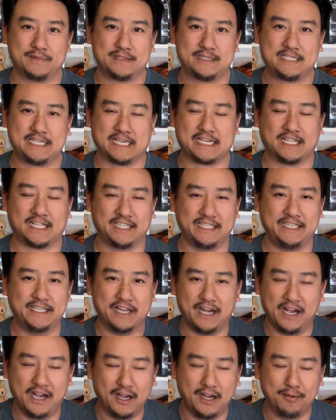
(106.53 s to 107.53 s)
to clean
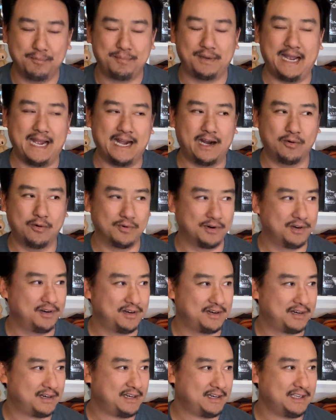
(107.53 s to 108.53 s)
up
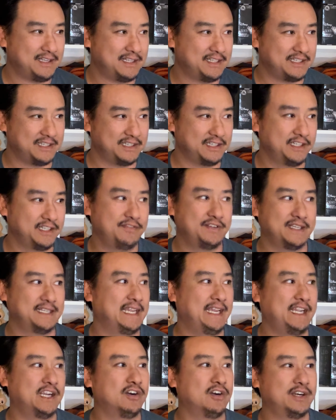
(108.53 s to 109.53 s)
our
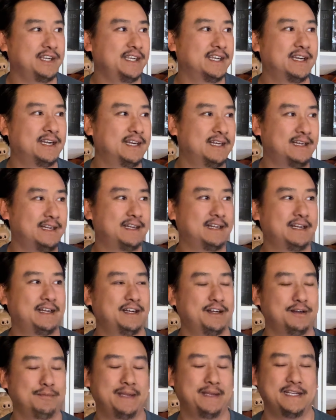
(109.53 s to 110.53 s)
living area
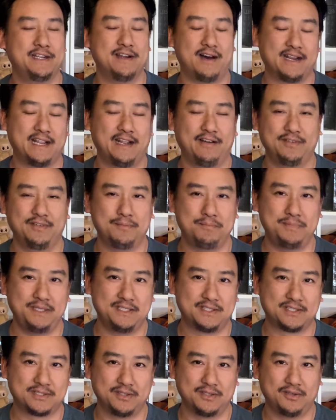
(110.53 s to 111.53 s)
and not have it be
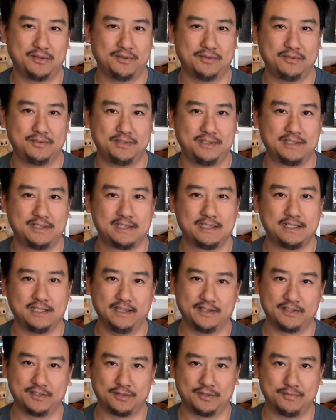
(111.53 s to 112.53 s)
so
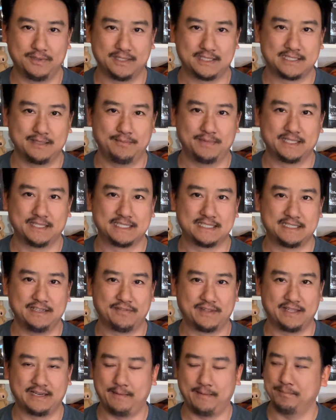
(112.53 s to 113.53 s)
cluttered with some of the stuff
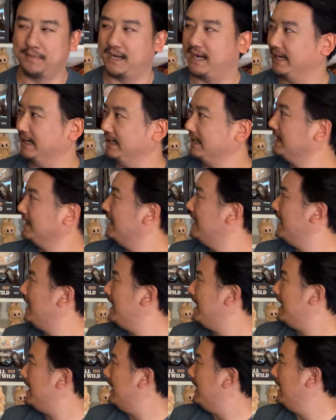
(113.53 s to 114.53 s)
that I'm buying.
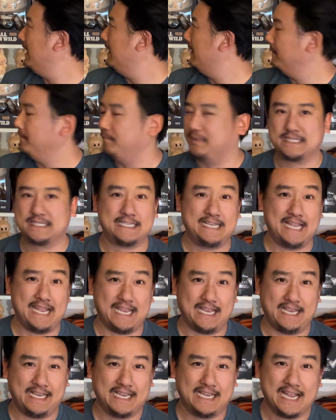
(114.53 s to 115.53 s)
But
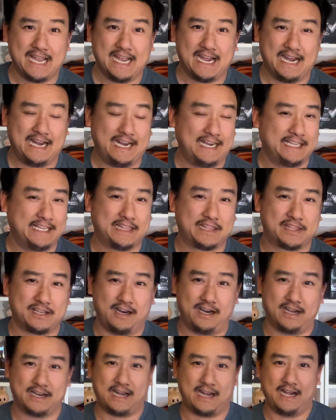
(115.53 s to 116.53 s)
today I
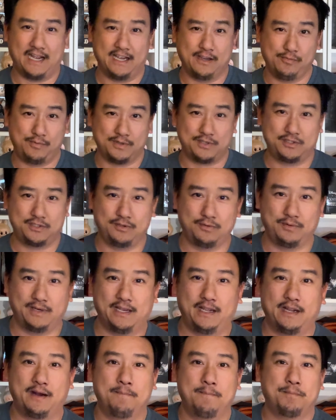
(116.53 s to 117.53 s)
thought I would do
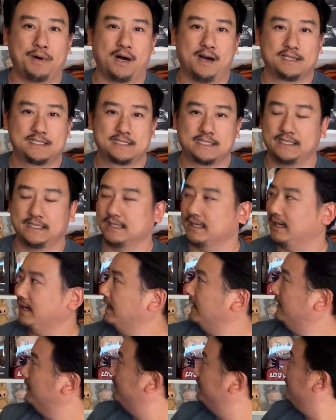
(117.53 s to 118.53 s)
an unboxing
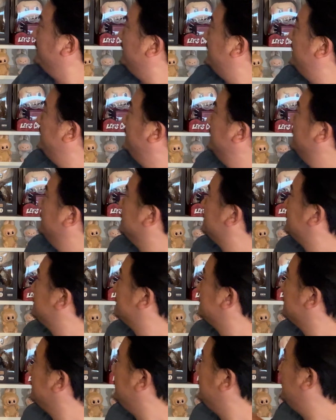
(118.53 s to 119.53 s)
of this